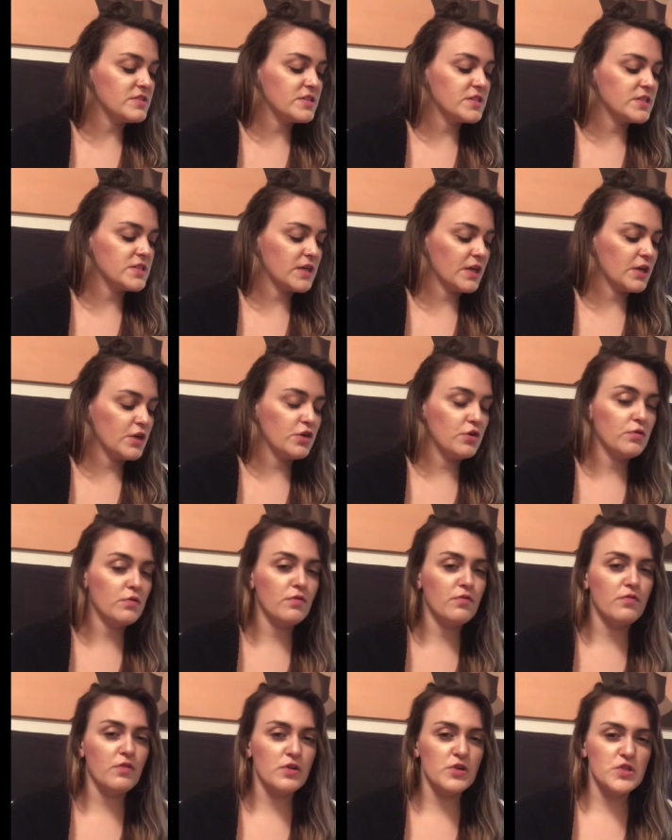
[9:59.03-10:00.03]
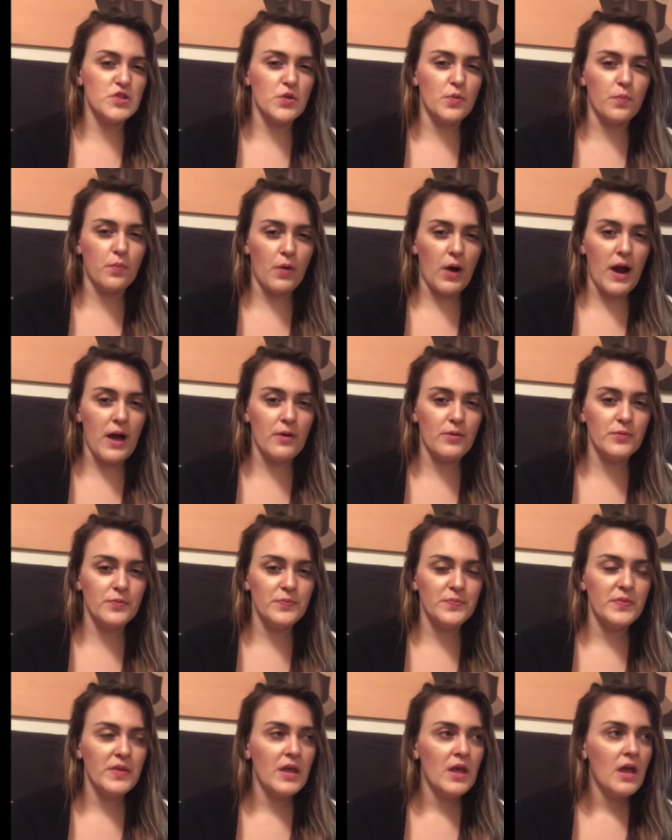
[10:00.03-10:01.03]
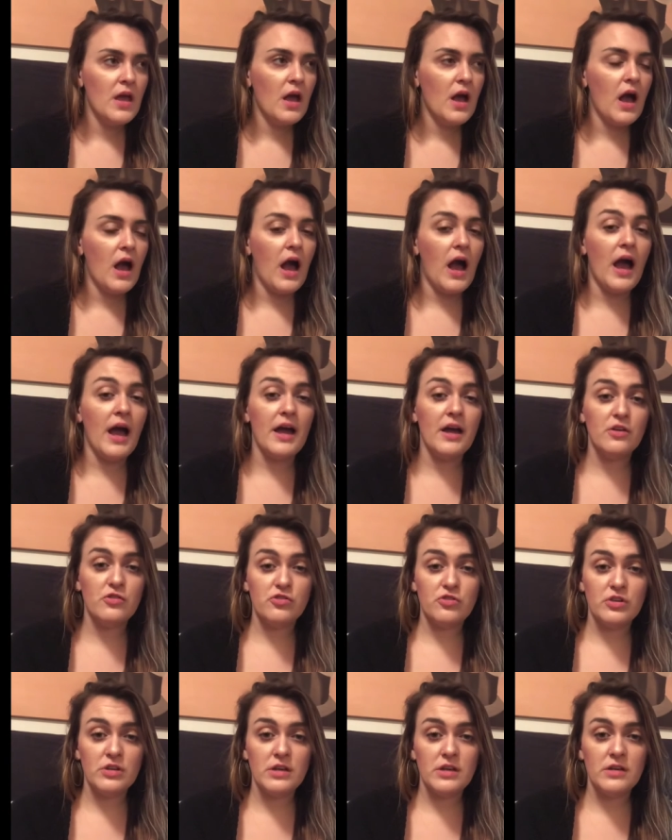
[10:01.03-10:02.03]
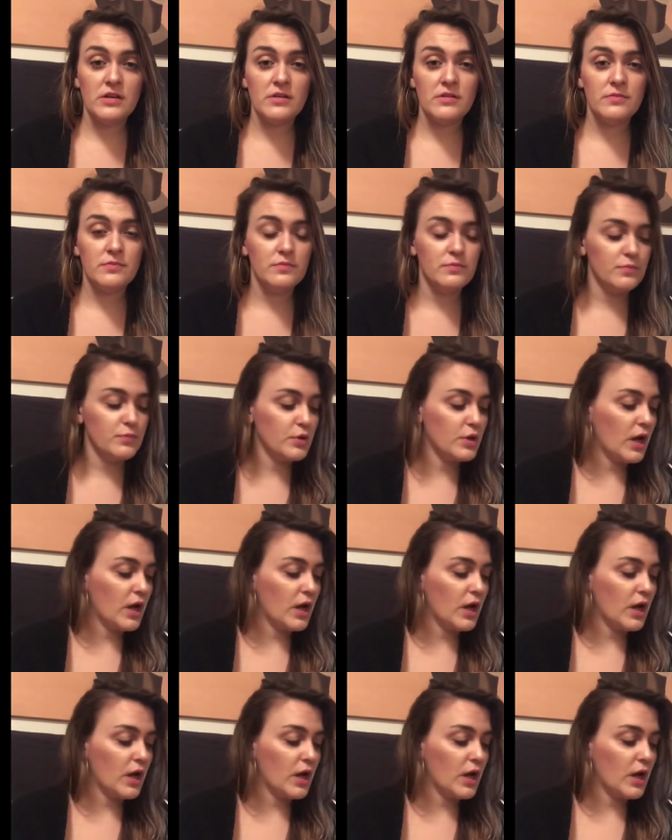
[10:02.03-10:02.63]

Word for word: is it's like a universal brown I actually put